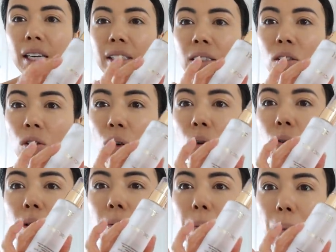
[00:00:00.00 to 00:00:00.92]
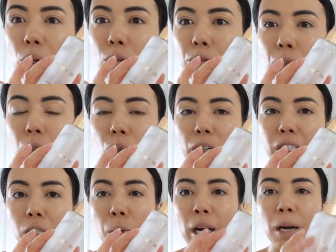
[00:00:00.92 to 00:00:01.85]
It's so beautiful. So I
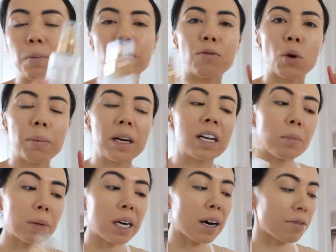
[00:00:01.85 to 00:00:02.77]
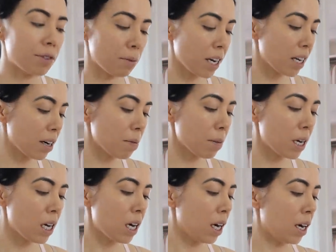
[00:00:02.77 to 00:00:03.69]
spray it before makeup and after makeup.
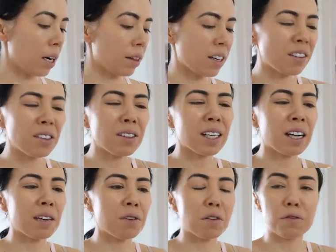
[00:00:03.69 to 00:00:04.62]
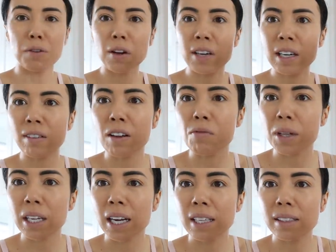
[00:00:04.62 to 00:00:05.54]
Uh, the other thing I've fallen in love
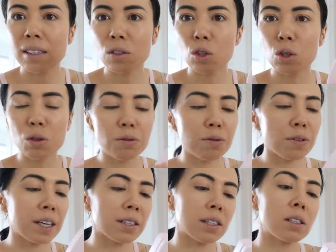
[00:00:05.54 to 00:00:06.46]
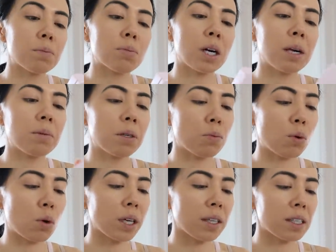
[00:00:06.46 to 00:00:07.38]
with again is the Too Faced Primed and
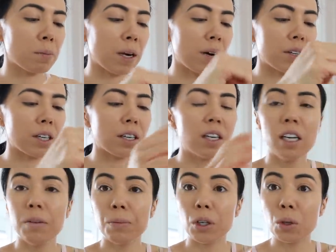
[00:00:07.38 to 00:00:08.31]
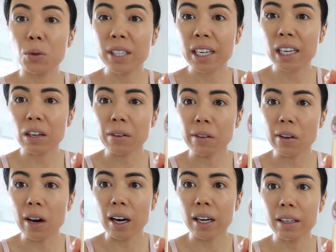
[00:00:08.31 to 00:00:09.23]
Poreless Powder. I've been using it a
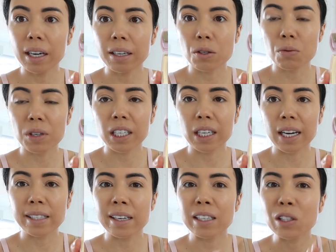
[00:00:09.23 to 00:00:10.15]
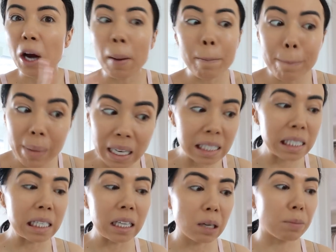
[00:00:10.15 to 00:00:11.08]
lot, and it's really nice, and it's not
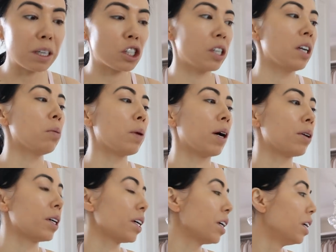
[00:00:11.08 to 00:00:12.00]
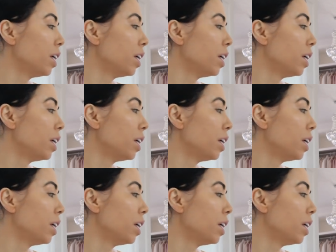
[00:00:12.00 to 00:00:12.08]
messy like my Chanel powder.